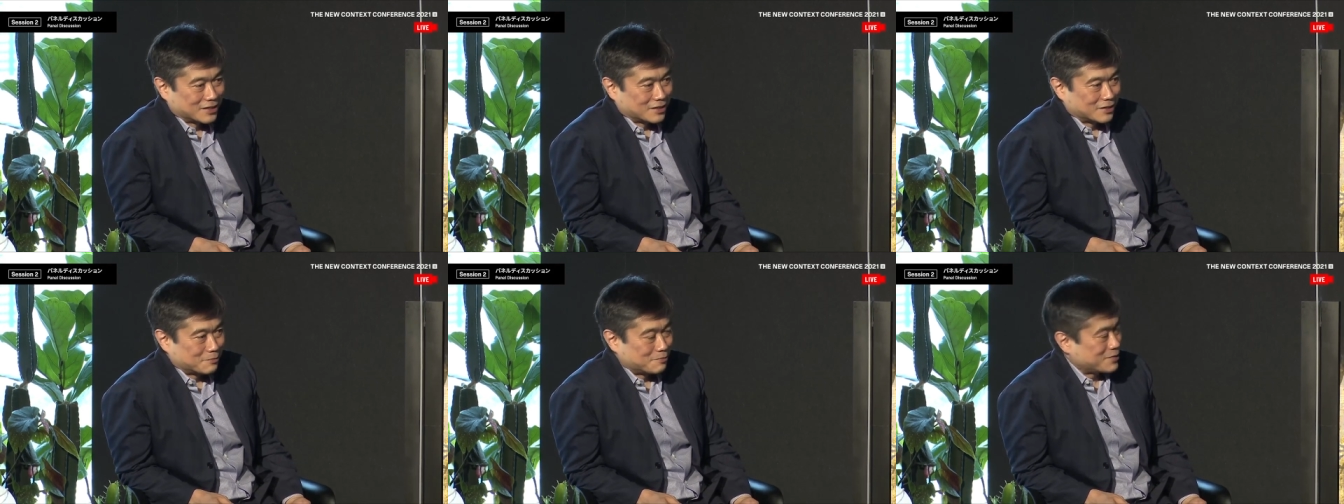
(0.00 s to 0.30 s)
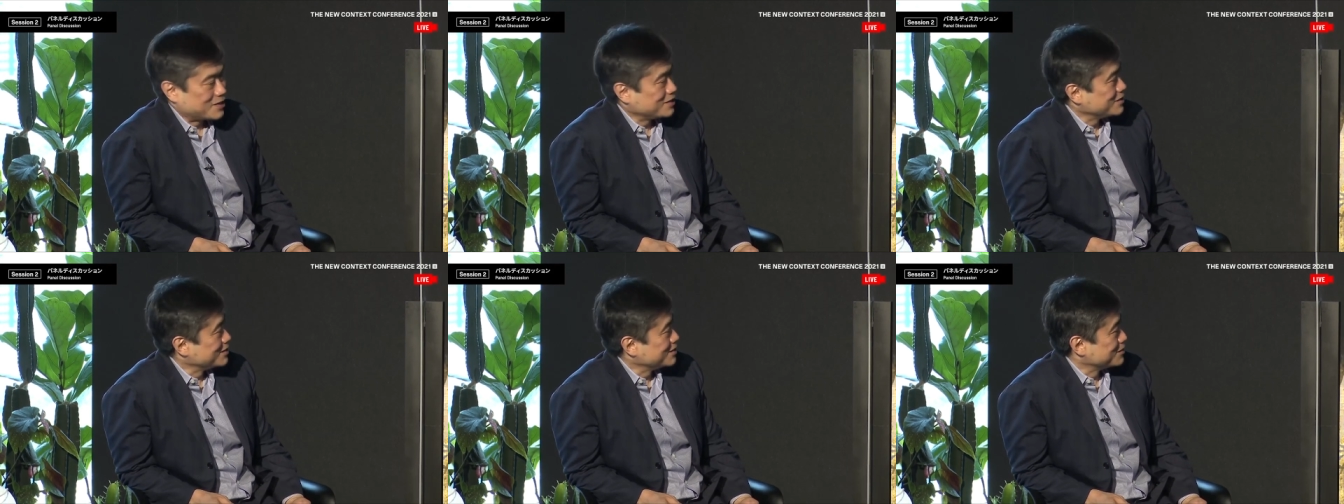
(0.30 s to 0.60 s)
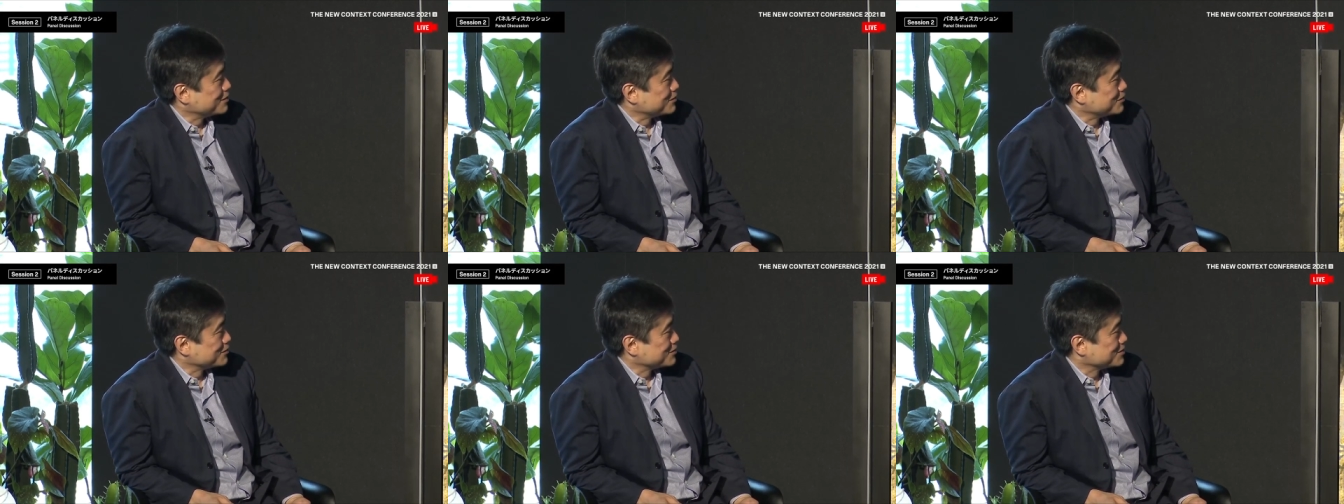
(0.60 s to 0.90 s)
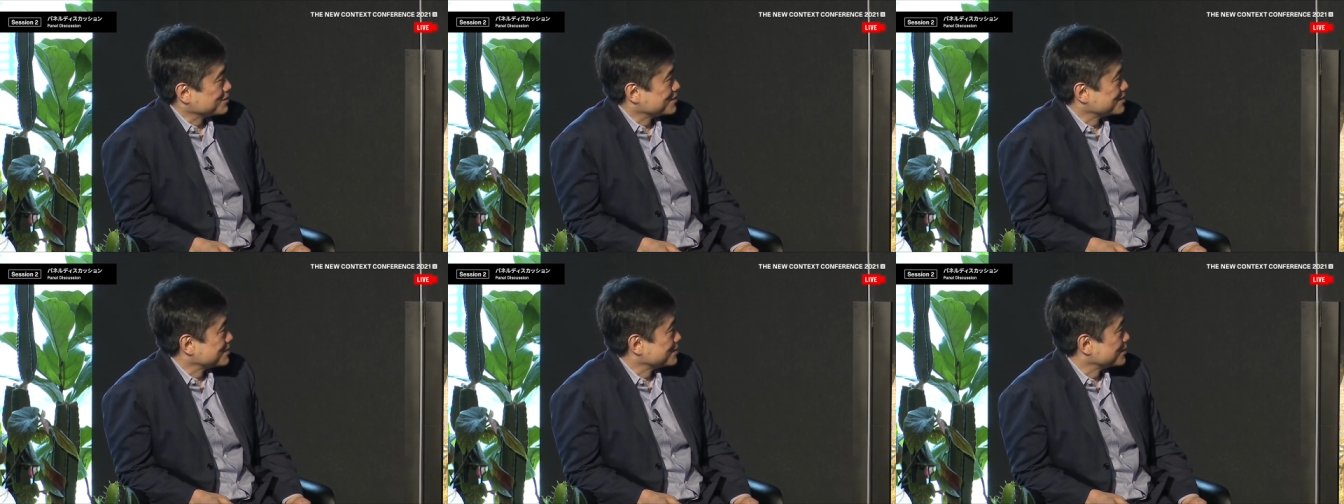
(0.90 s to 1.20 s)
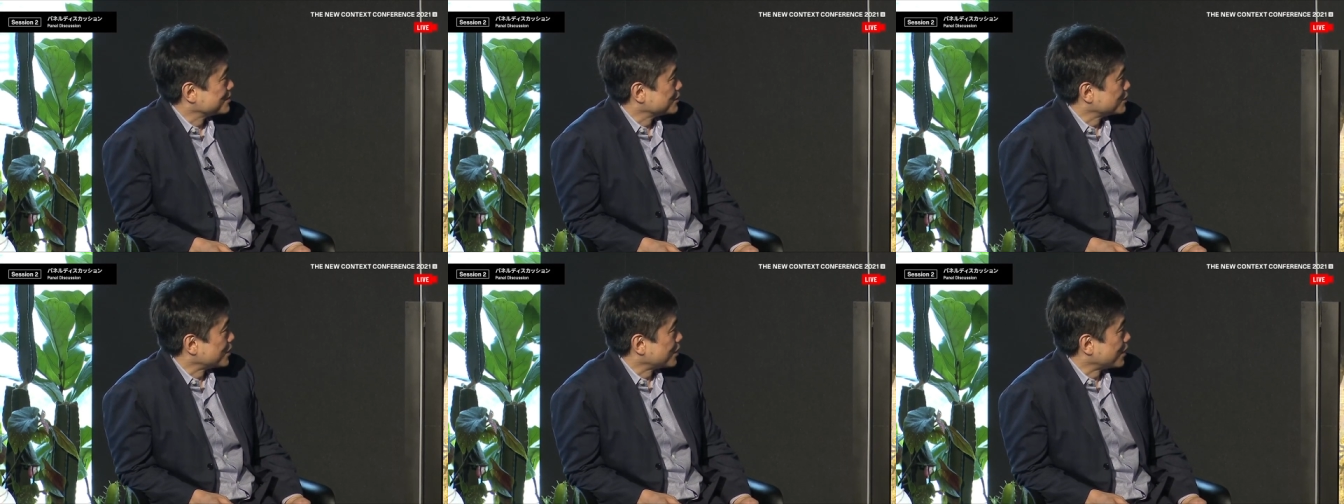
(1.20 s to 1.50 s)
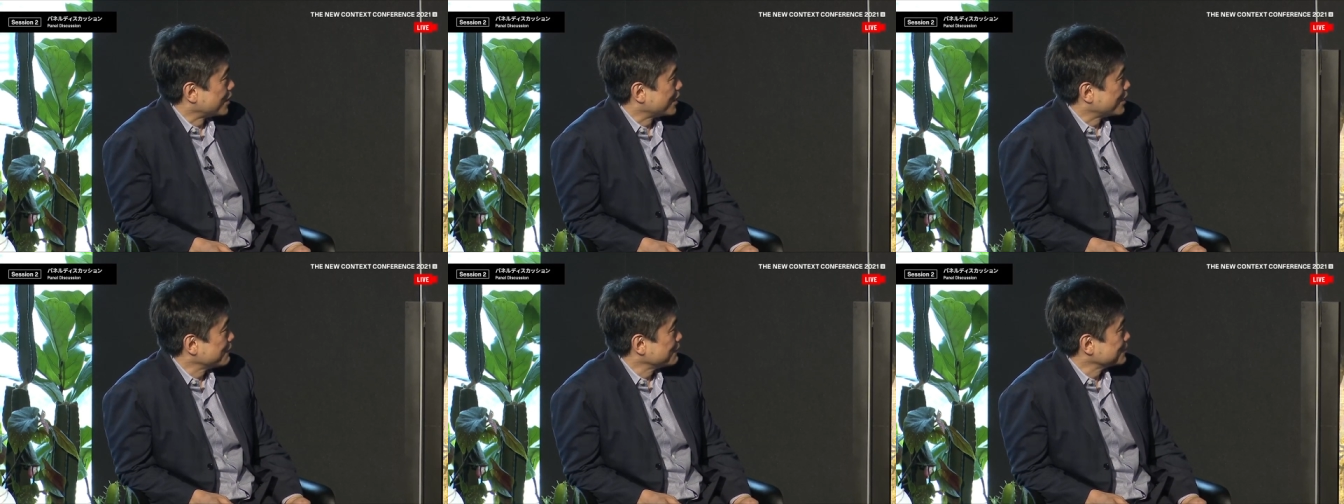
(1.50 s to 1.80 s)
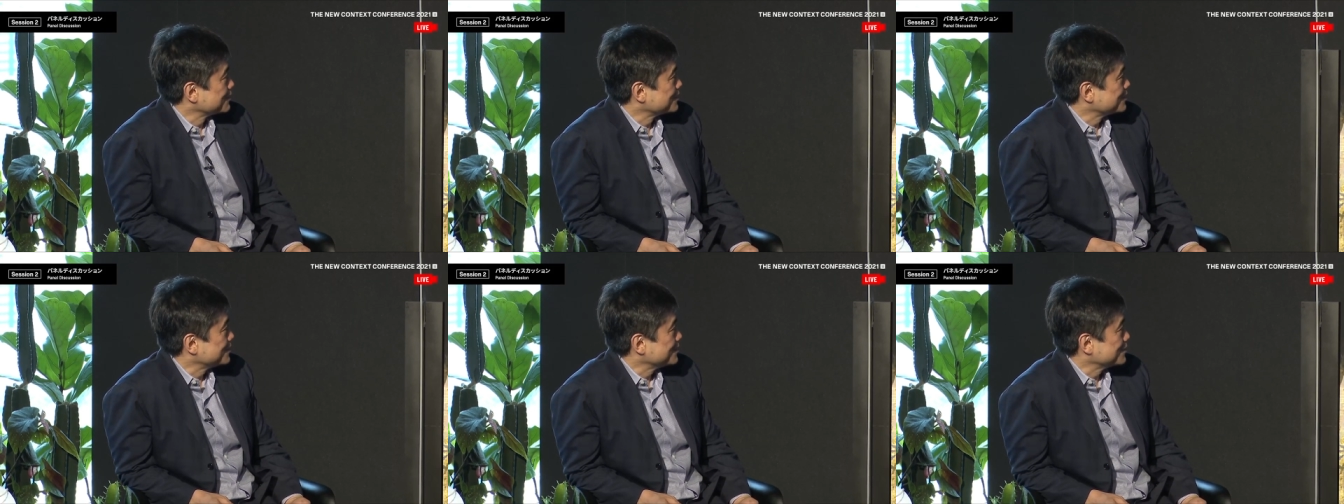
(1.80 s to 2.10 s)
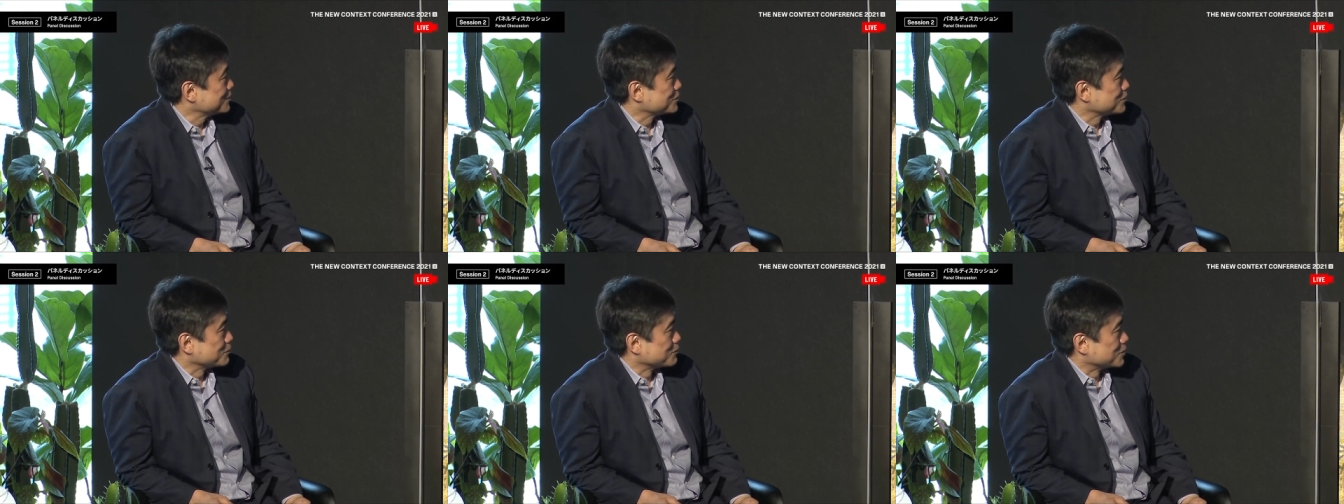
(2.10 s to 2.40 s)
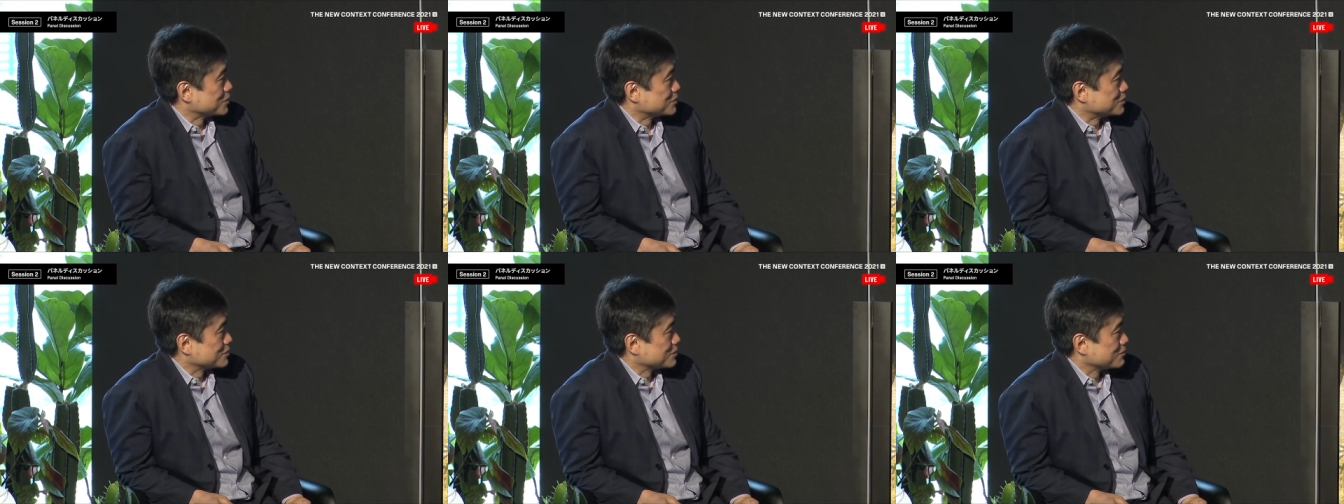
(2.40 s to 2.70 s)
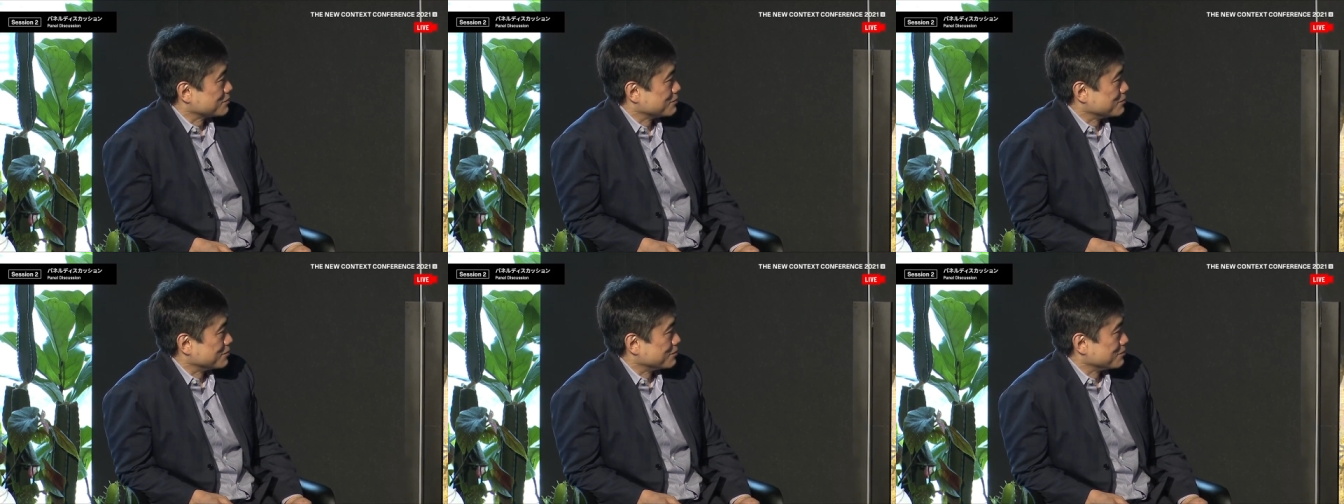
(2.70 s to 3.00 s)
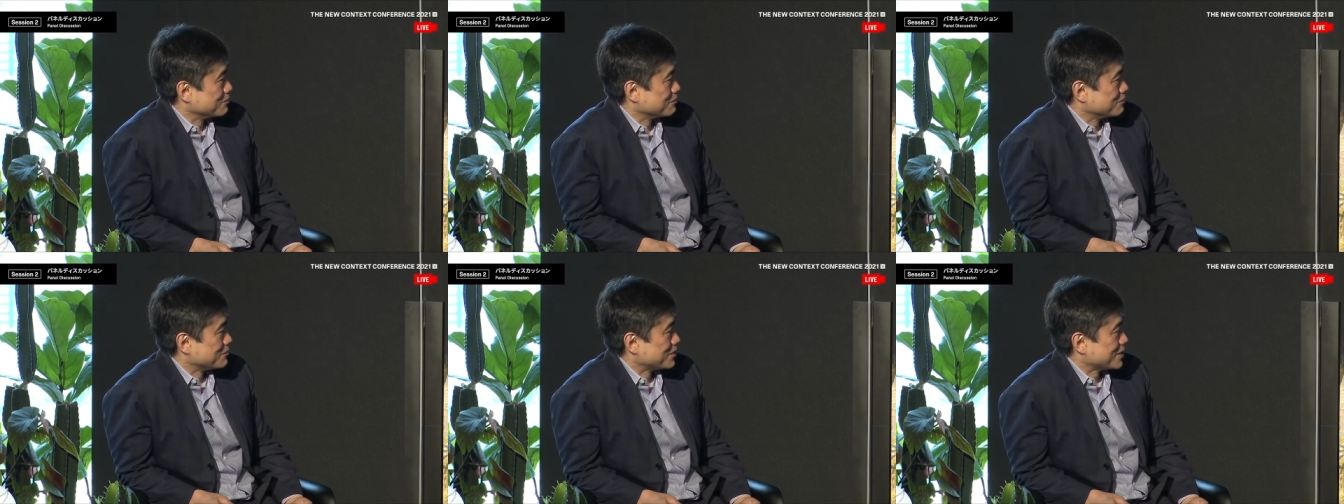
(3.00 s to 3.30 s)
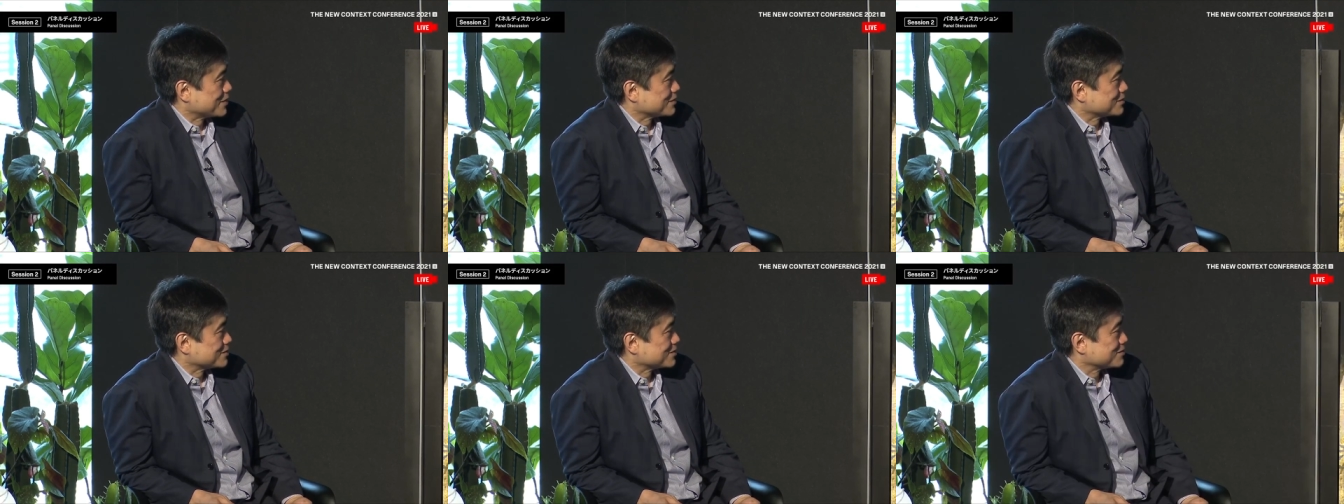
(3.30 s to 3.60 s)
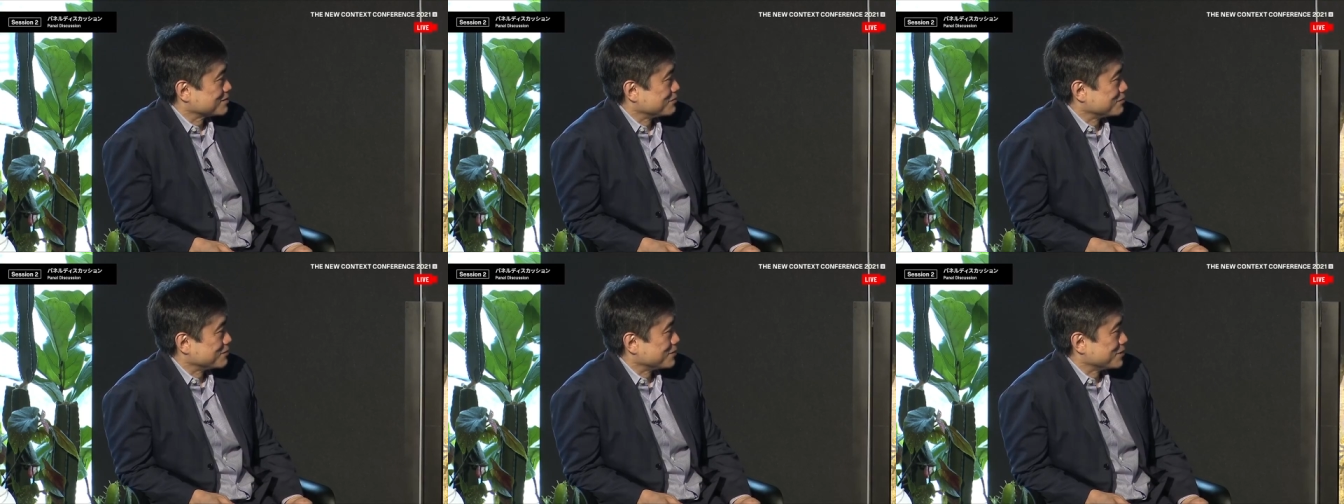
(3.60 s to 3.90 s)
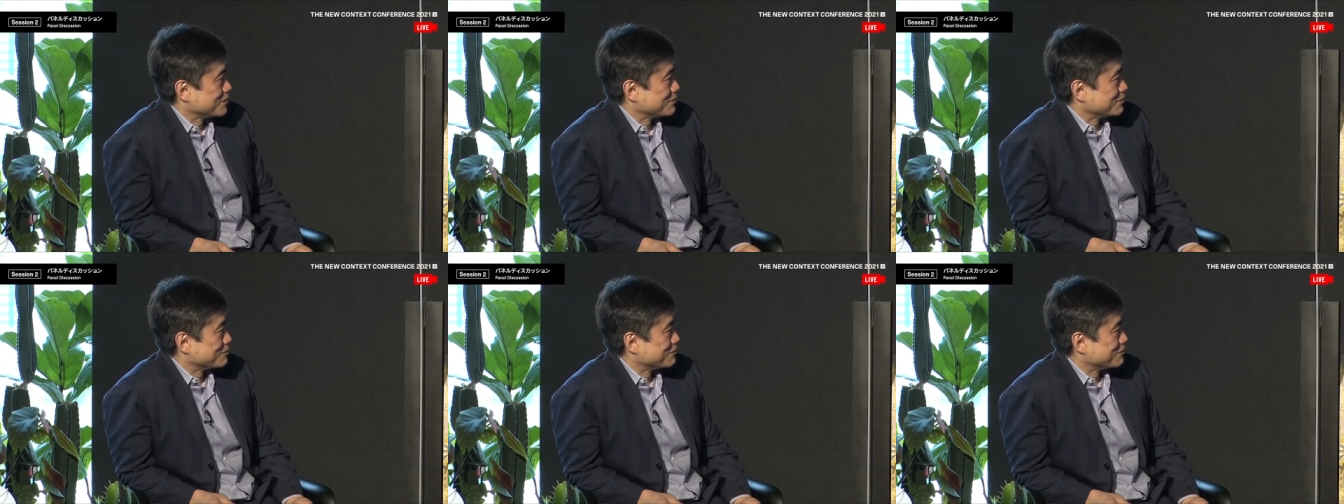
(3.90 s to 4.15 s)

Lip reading: many years, I haven't seen so much fast, fair, and